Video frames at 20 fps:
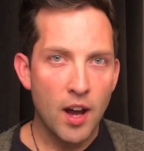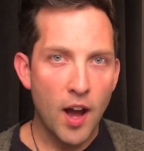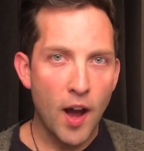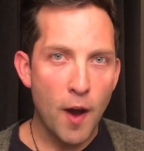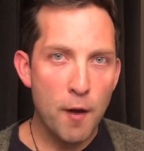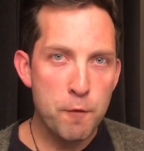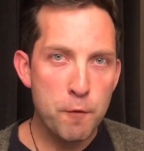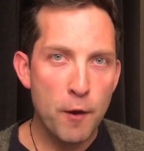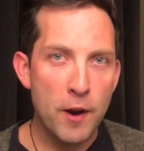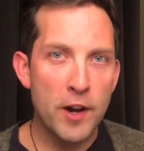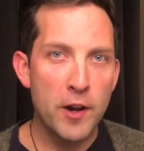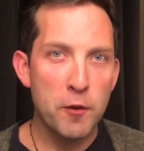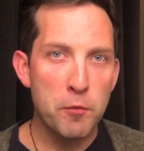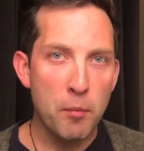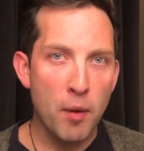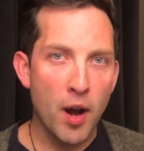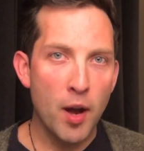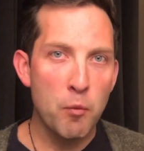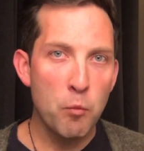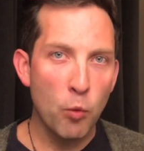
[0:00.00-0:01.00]
A friend of
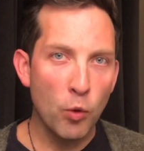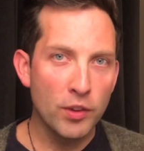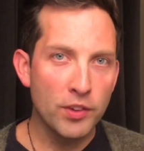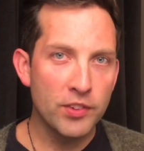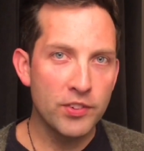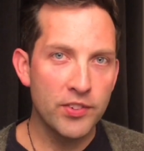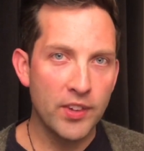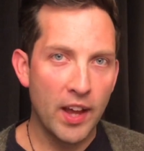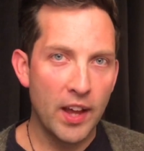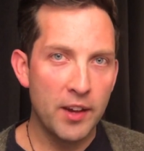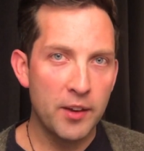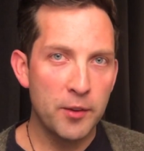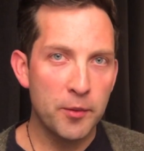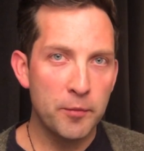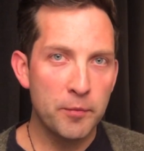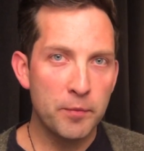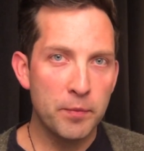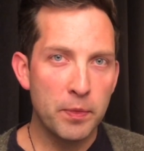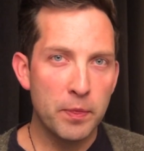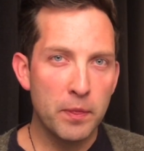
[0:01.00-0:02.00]
mine once said,
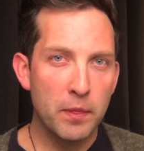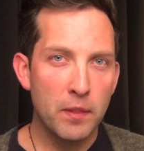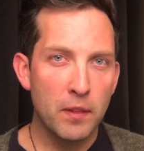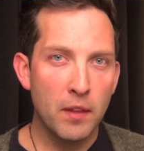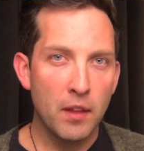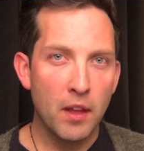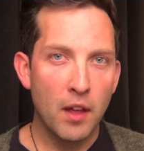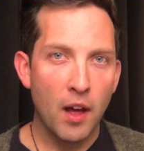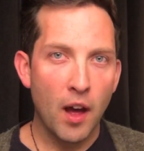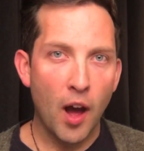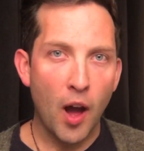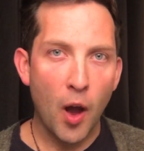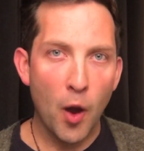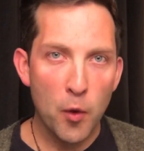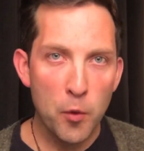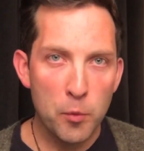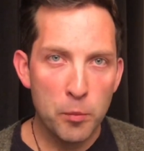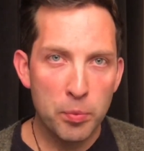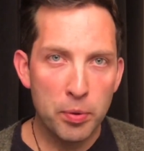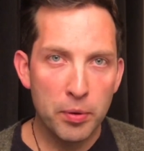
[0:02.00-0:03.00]

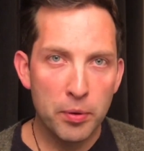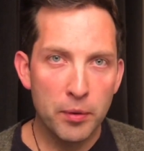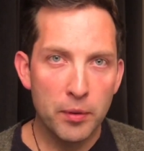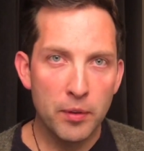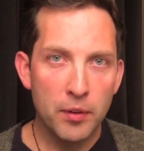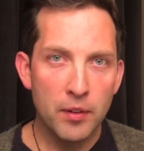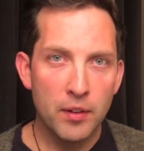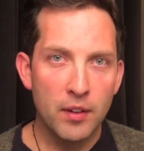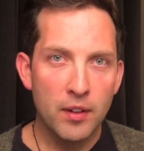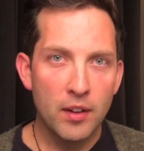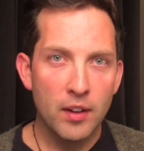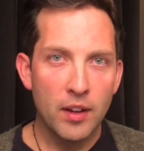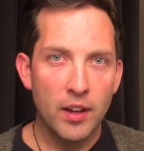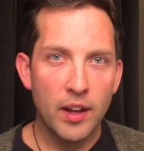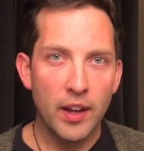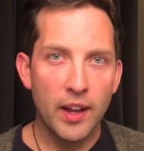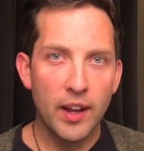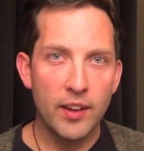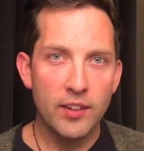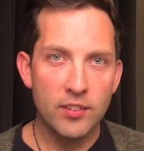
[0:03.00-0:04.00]
hope
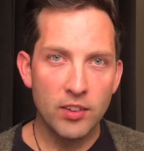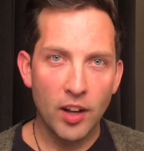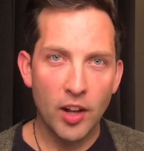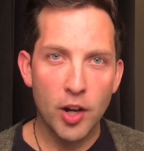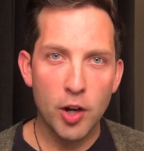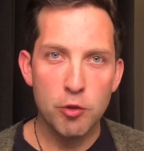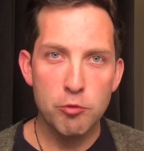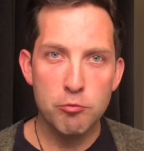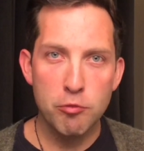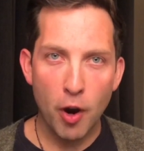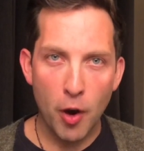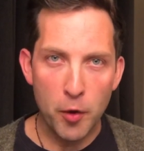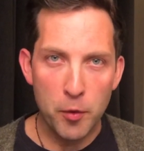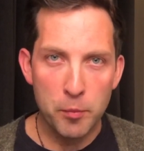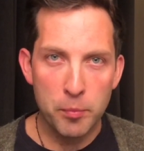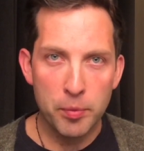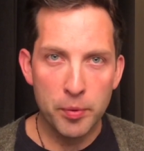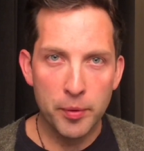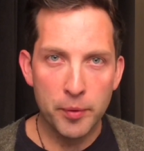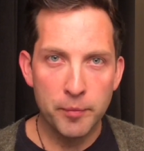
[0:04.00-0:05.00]
is like a
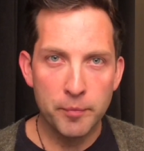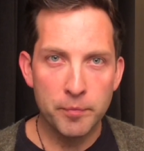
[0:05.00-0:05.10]
rope,